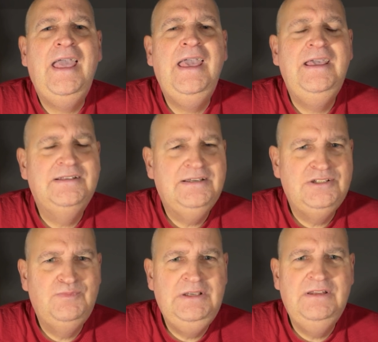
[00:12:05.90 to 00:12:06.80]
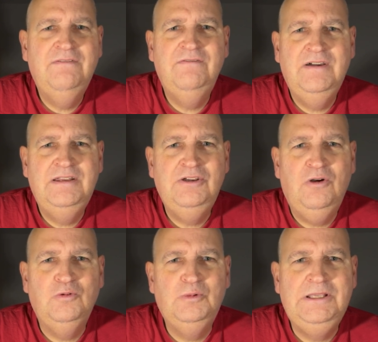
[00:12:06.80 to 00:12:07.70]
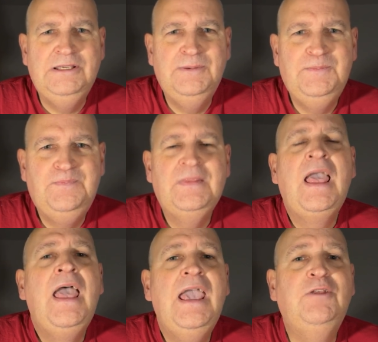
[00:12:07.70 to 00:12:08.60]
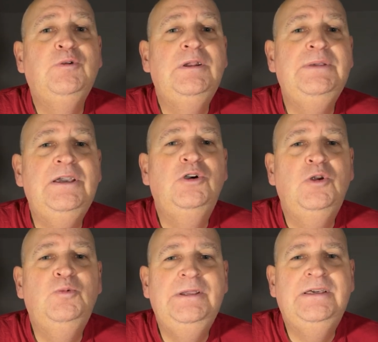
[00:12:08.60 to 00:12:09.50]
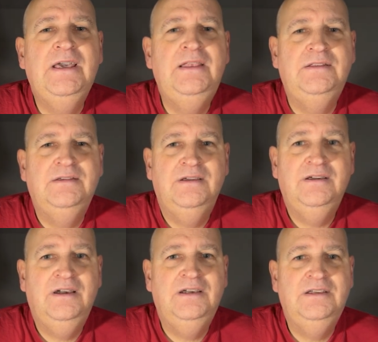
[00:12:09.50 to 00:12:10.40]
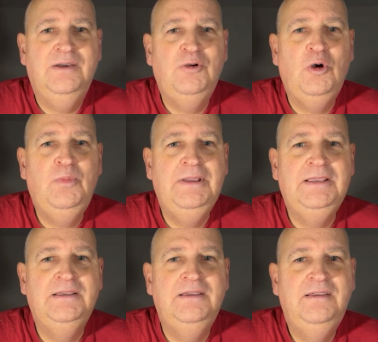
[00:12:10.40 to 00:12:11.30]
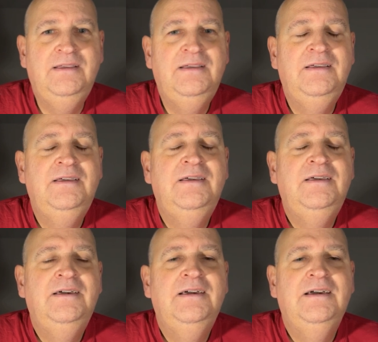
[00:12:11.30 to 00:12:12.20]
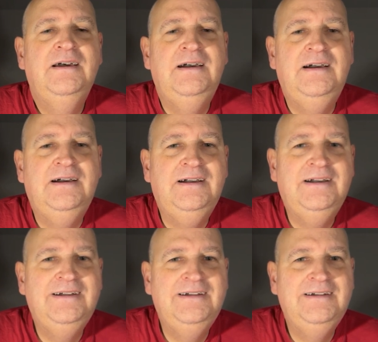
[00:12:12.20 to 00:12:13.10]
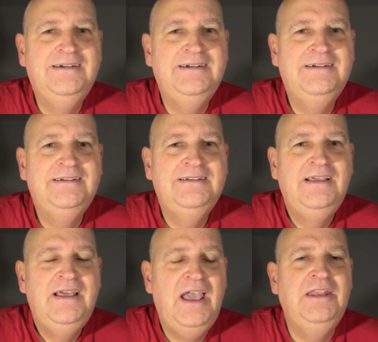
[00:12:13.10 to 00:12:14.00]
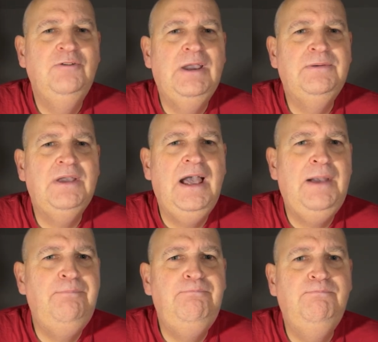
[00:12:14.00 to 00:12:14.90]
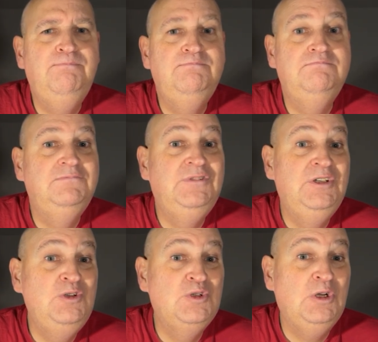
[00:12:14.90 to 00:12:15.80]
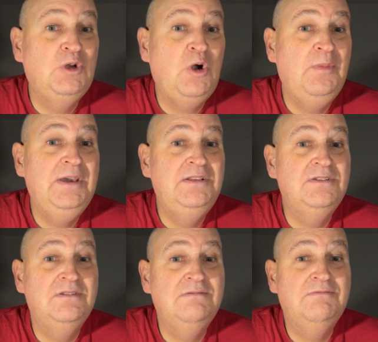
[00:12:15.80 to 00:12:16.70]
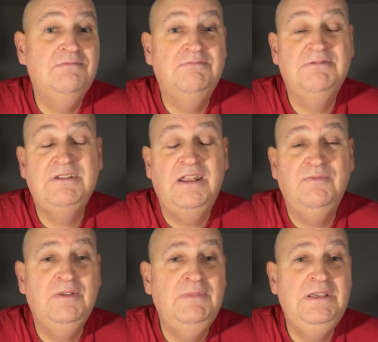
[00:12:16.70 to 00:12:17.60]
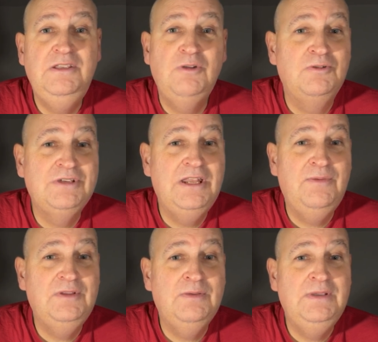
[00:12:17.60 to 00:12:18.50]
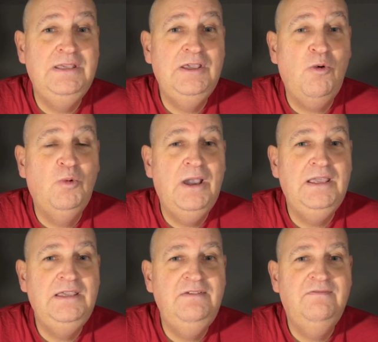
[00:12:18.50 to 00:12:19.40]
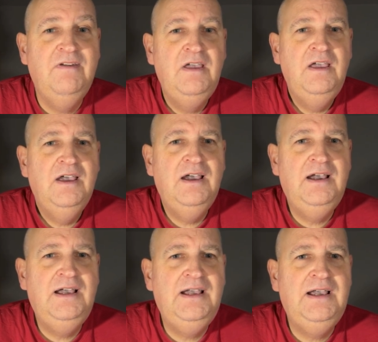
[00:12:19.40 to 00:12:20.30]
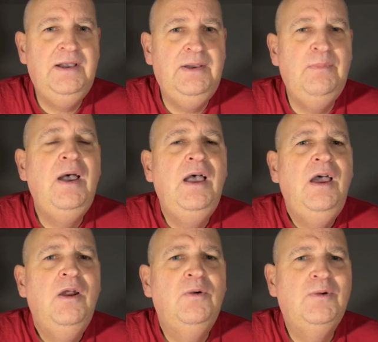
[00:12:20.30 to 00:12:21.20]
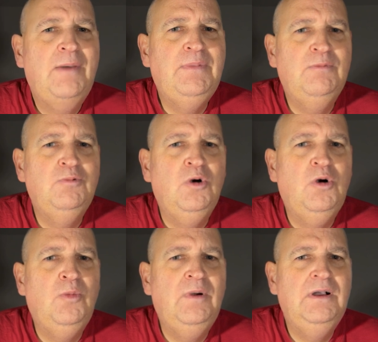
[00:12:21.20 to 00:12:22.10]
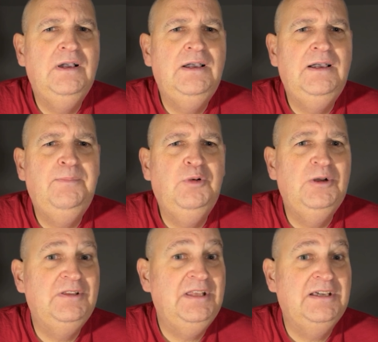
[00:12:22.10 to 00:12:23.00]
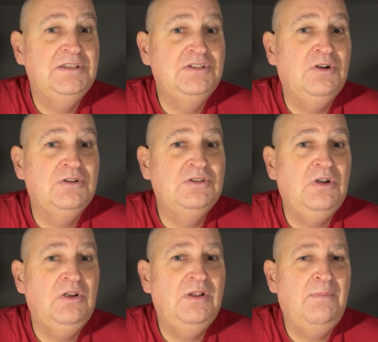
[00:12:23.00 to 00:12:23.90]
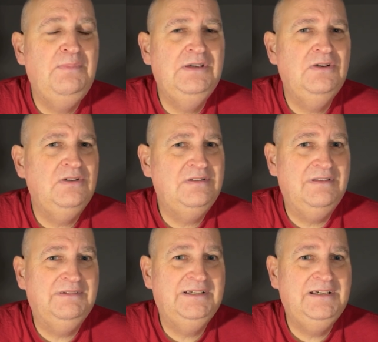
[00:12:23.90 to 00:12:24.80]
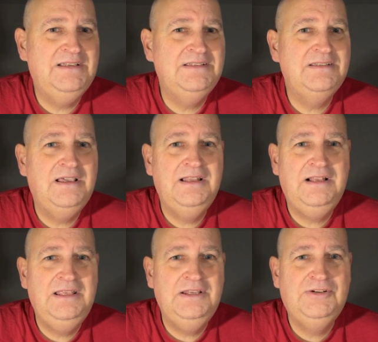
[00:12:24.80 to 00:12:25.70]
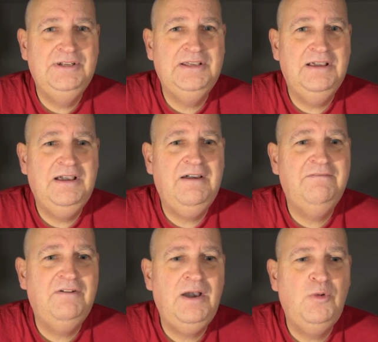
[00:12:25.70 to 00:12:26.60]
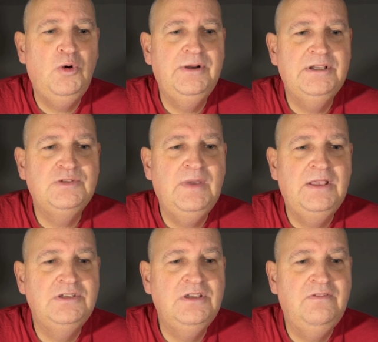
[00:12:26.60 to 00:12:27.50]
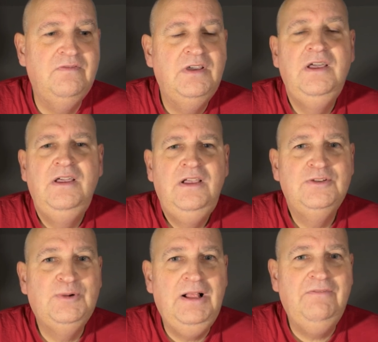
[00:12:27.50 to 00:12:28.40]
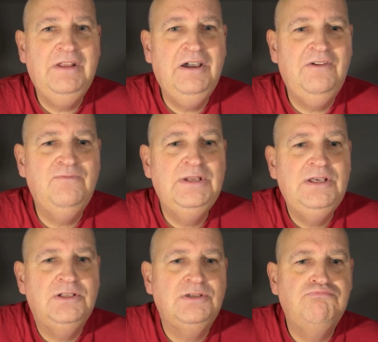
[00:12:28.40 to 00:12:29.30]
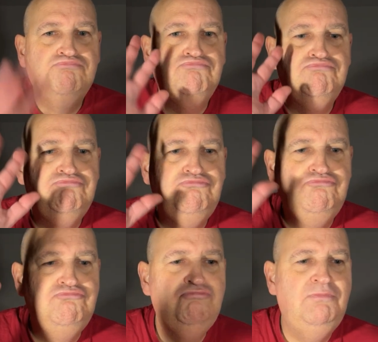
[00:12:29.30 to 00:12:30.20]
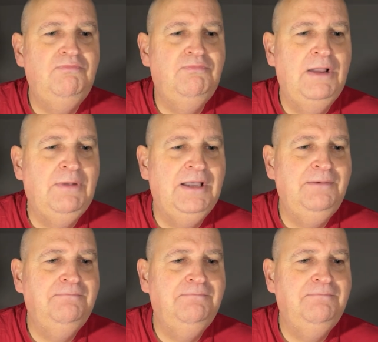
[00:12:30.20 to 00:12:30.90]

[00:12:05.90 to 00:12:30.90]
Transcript: It has been a funny old week. It will be a good weekend I am hoping. Ah. Anyway, um, the usual comments. Send them to me. Don't send them to me. Wave. Um, wrap up warm. Um, put thicker socks on because gas and electric are far more expensive. Twelve and a half minutes. Mm, bye bye.